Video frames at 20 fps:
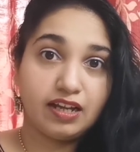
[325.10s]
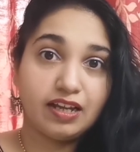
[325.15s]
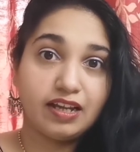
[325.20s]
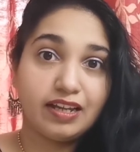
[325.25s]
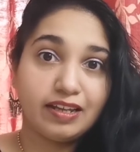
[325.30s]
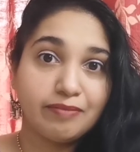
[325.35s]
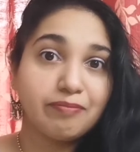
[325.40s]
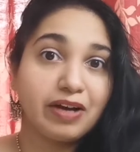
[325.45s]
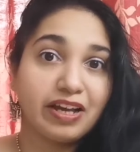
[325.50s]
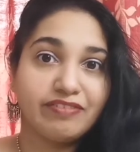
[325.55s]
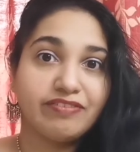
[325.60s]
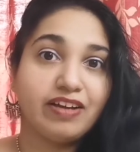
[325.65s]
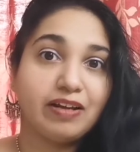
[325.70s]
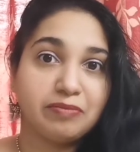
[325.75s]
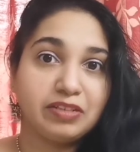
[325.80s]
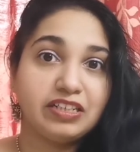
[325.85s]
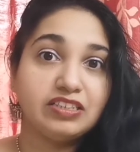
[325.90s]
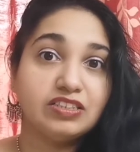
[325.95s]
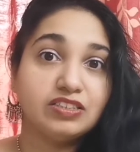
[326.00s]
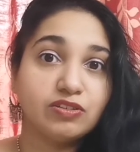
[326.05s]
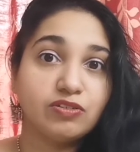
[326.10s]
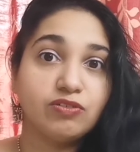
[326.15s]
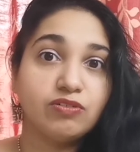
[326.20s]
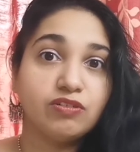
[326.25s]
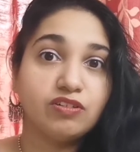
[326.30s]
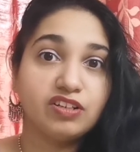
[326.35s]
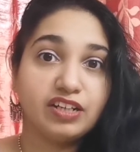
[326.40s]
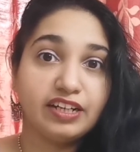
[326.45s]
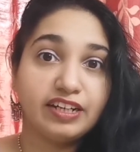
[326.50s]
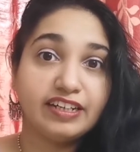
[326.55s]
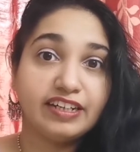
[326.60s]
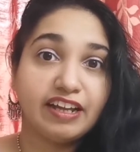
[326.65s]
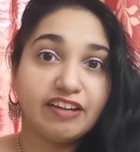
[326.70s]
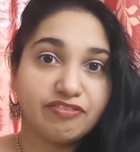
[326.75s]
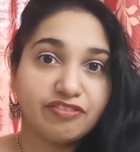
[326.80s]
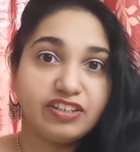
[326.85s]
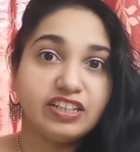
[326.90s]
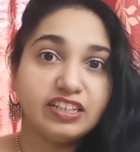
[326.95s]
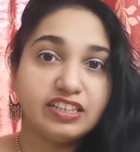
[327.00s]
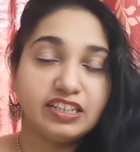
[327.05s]
in my family, so it
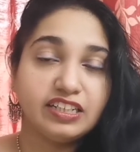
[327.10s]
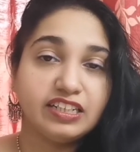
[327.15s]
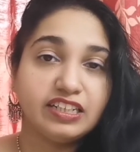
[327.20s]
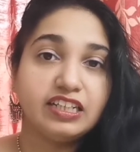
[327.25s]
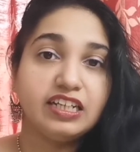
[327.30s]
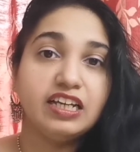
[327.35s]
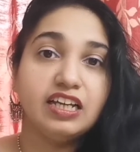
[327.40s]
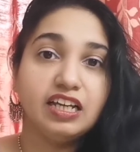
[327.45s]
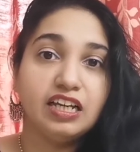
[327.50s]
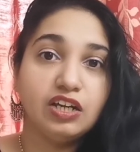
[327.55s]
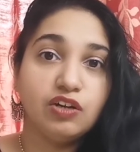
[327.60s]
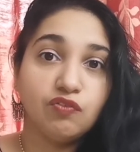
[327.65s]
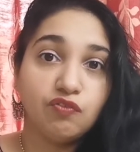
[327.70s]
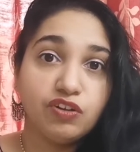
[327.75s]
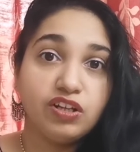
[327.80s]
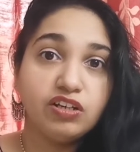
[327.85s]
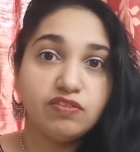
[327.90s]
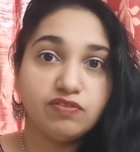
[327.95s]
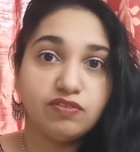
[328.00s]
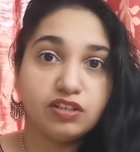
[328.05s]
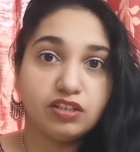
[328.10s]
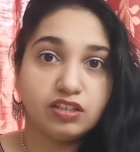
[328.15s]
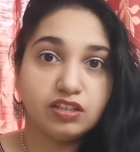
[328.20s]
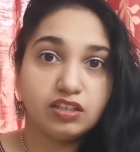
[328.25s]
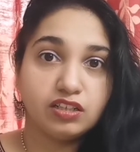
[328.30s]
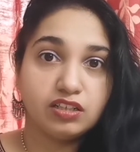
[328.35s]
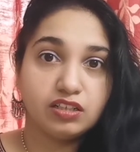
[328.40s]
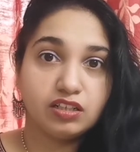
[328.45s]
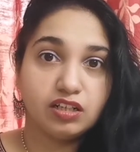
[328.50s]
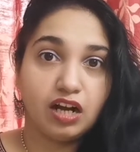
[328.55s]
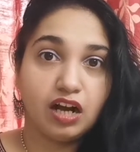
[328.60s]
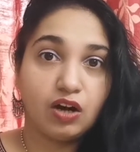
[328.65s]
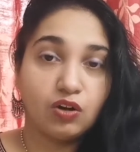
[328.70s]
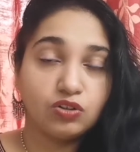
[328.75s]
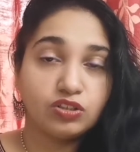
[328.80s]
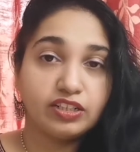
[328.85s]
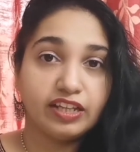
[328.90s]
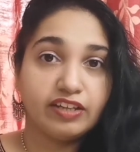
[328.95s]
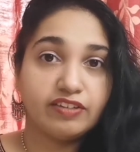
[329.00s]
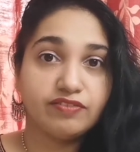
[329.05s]
definitely will work
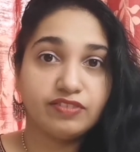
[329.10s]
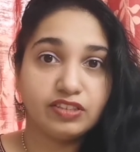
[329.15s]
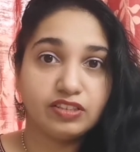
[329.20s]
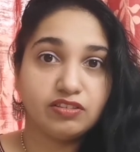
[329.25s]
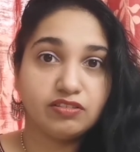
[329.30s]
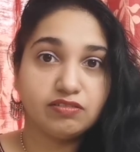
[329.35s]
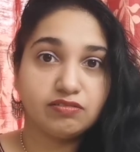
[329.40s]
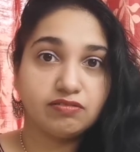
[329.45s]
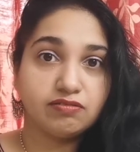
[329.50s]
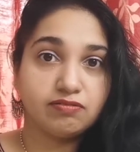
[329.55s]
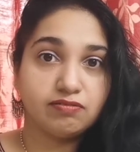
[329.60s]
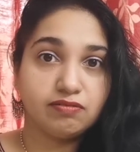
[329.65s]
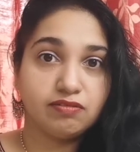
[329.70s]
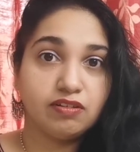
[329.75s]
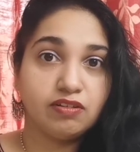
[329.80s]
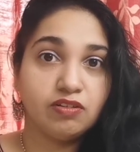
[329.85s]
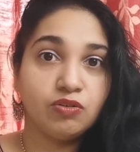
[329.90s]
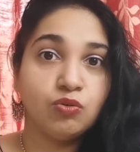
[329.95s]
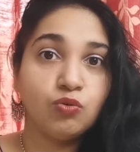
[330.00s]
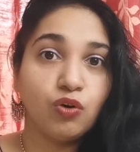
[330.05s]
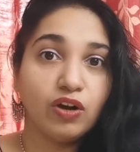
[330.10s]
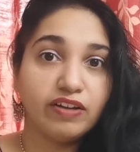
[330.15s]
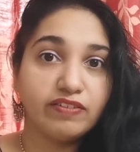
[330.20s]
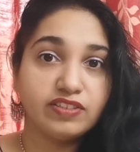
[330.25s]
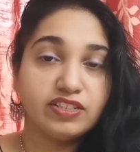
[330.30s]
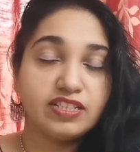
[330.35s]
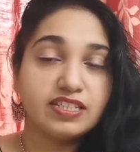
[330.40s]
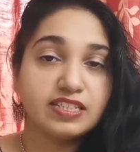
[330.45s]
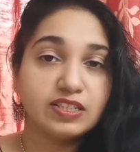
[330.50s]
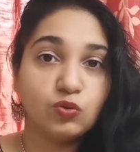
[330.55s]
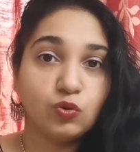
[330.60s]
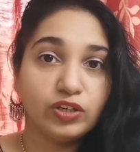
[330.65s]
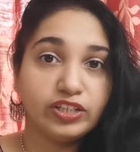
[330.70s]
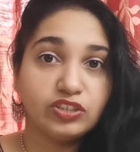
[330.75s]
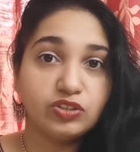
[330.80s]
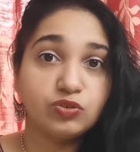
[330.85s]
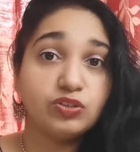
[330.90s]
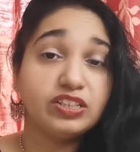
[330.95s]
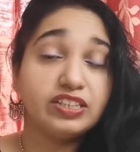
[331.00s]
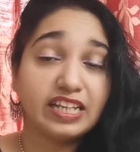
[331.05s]
out there with whoever is
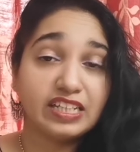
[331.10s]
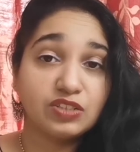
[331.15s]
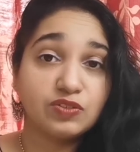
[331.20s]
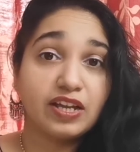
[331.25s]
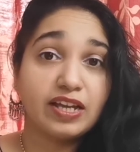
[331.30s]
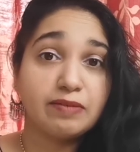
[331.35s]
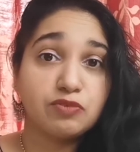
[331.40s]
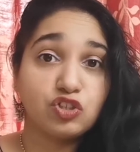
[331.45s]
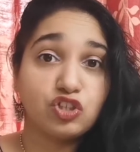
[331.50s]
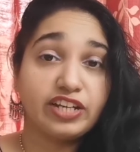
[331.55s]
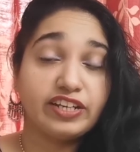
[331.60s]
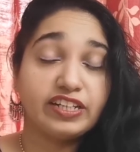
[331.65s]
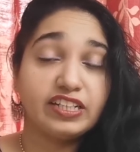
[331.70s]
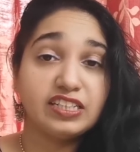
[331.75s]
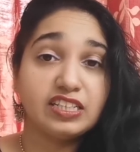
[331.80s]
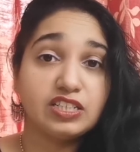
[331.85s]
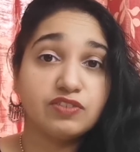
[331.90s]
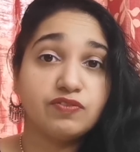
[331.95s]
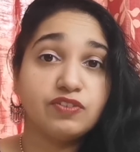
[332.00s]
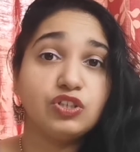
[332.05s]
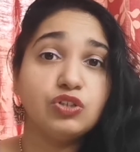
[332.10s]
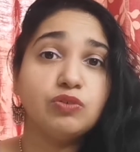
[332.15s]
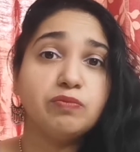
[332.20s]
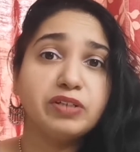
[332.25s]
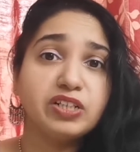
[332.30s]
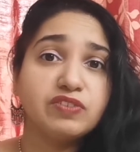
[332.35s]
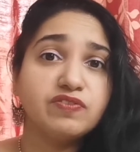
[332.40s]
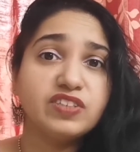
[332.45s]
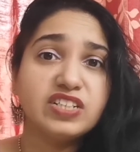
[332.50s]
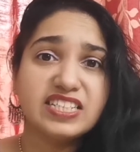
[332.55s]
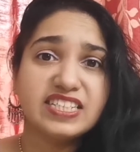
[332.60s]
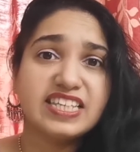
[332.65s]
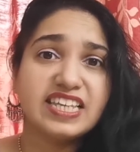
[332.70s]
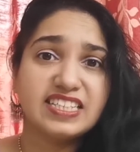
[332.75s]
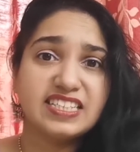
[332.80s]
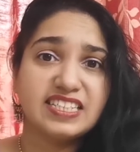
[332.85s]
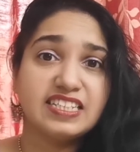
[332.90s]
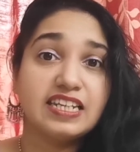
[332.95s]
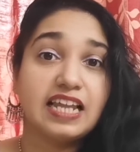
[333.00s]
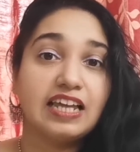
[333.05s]
going through it. That's why I'm sharing this video. But worst
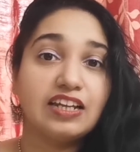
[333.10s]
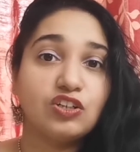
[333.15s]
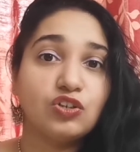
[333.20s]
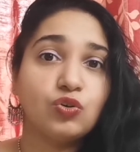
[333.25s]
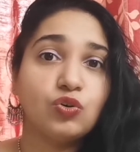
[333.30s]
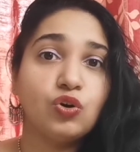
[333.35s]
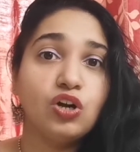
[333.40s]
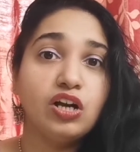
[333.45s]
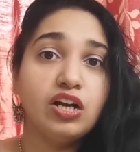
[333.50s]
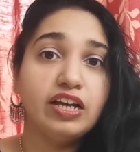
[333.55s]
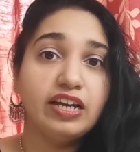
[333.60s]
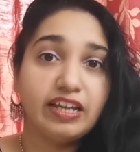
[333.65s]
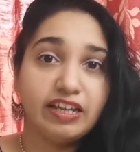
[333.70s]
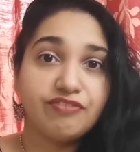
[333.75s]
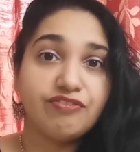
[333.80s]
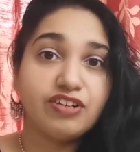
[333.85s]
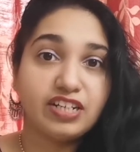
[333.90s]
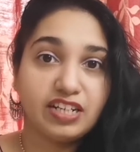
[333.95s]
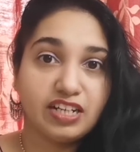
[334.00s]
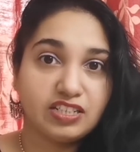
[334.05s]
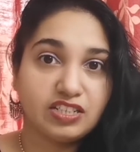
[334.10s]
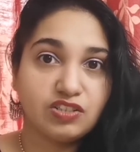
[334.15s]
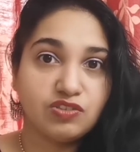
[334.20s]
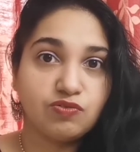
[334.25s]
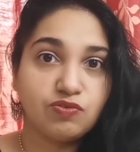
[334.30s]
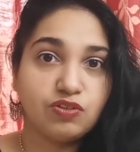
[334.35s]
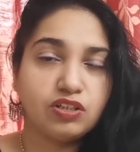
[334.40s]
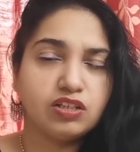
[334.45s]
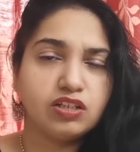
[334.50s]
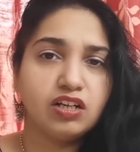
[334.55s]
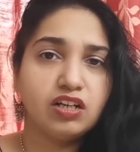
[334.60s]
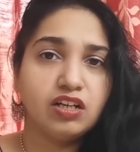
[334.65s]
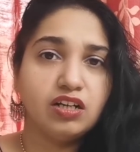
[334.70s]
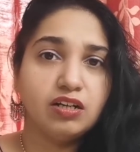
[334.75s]
case scenario, if it doesn't work,